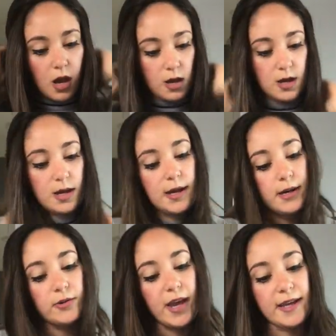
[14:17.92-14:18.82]

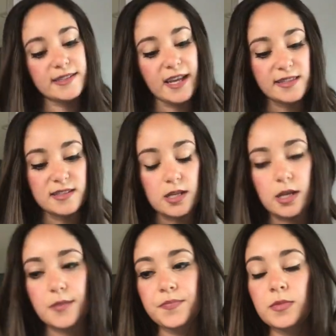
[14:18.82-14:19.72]
Okay,
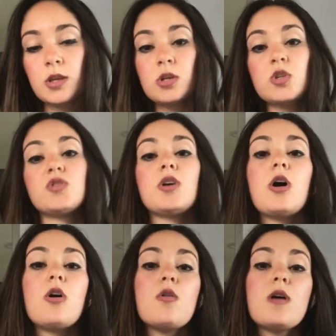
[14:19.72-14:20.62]
density.
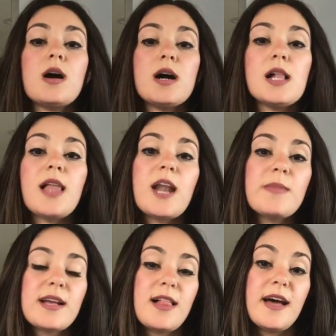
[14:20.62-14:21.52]
So a lot of
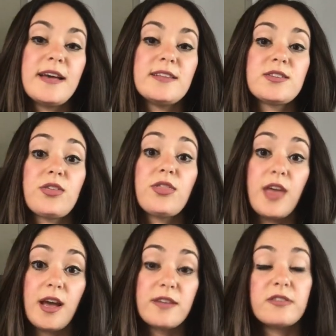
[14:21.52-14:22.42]
my clients
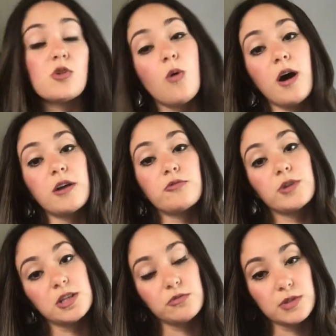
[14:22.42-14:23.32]
think that they want
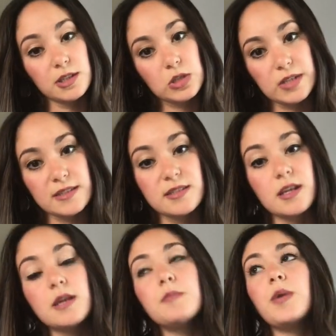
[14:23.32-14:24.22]
really, really low
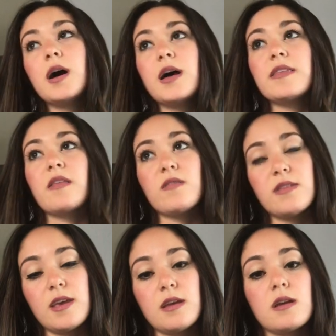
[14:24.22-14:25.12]
density, but at the end of
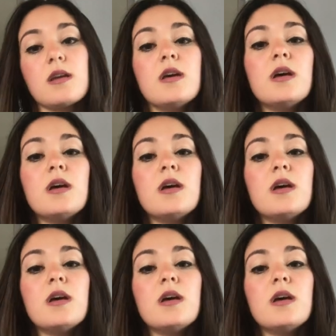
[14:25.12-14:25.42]
the day,